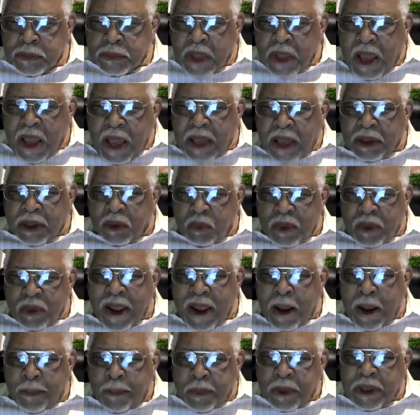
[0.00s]
How do we
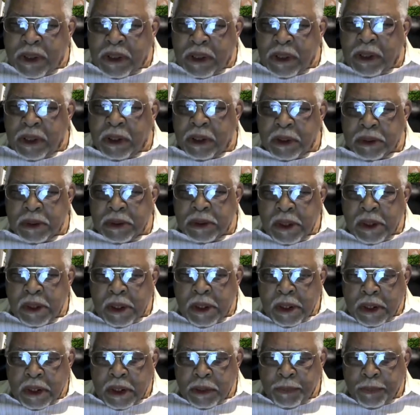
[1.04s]
apprehend
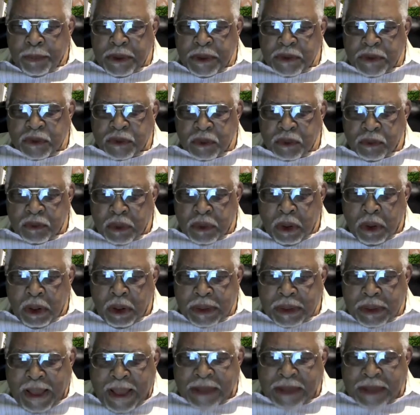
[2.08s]
the peace of
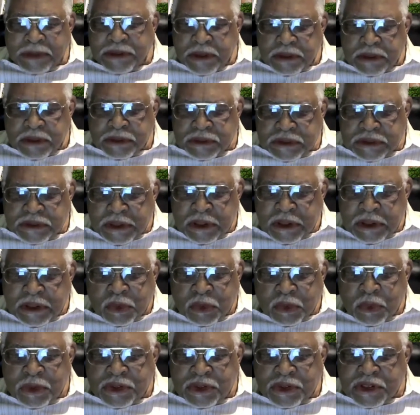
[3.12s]
God? Isaiah said in the
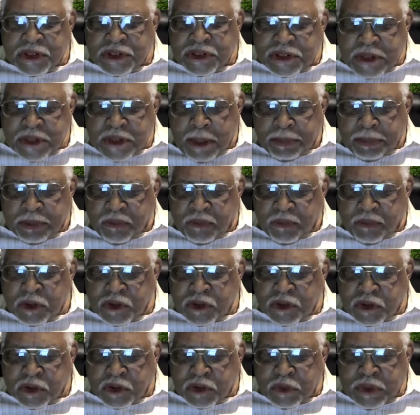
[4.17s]
26th chapter,
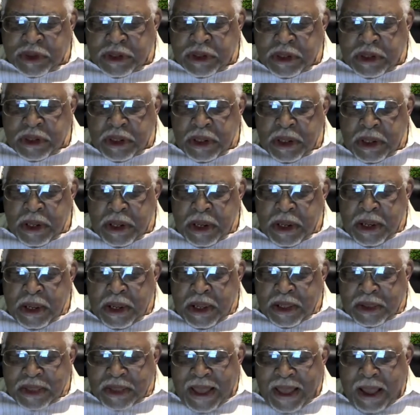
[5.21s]
verse 3,
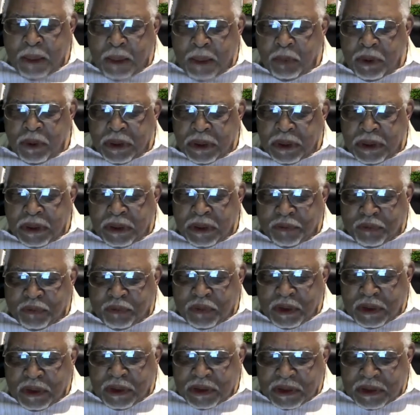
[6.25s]

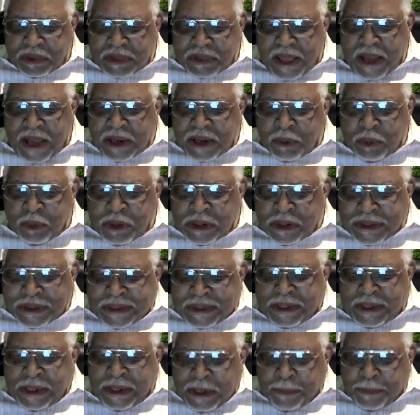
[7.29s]
Thy will
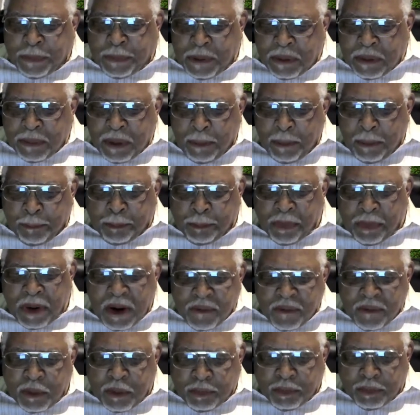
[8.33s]
keep him in
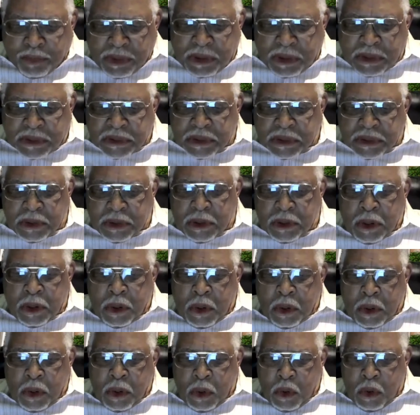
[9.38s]
perfect peace,
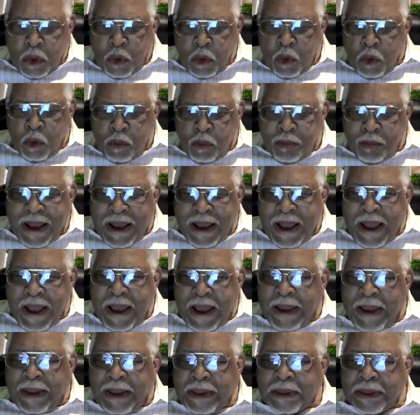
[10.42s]
whose
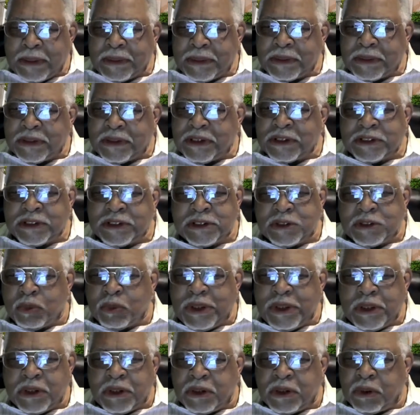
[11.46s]
mind, this is the
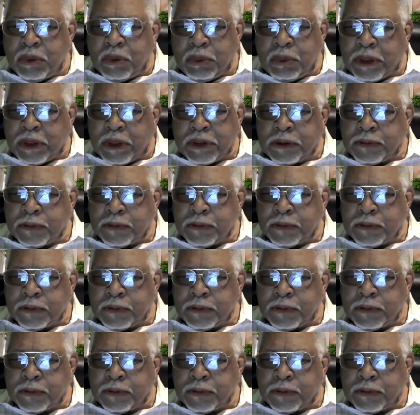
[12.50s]
way you do it,